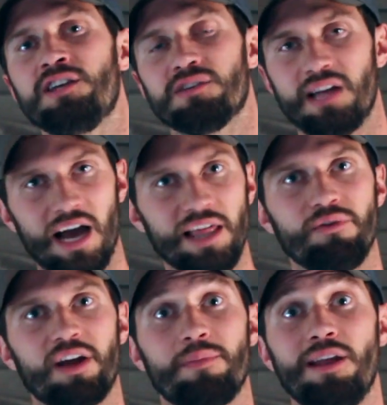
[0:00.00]
So I'd highly
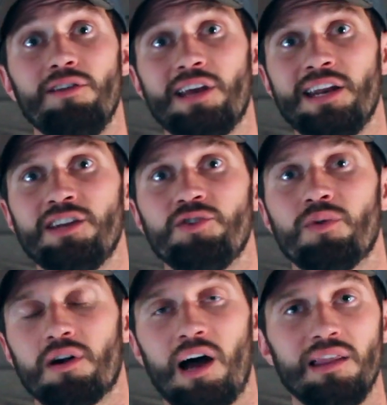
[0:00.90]
recommend looking into
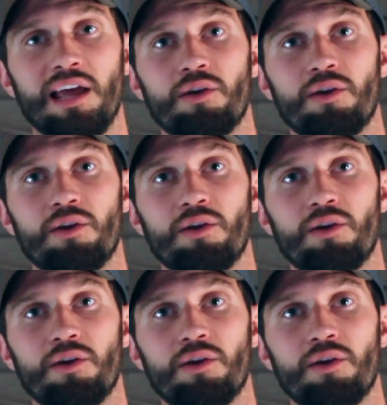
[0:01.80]
our online